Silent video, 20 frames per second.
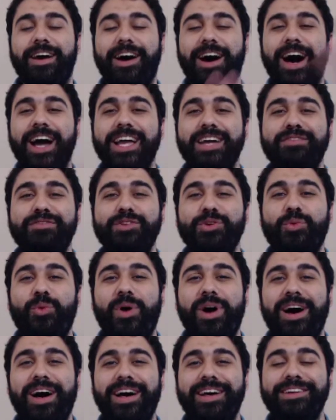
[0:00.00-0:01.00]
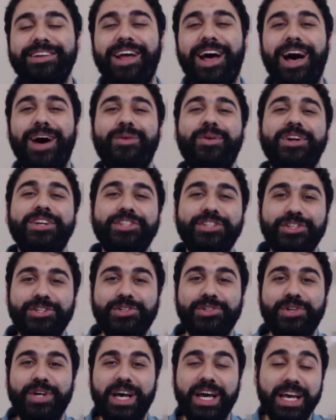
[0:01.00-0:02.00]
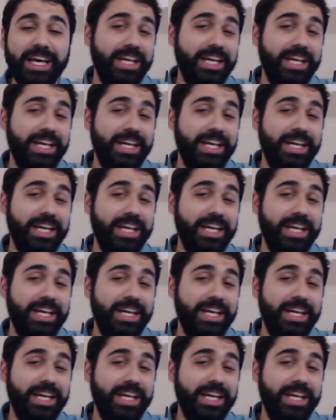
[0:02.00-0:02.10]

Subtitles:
Hi everyone, how are you?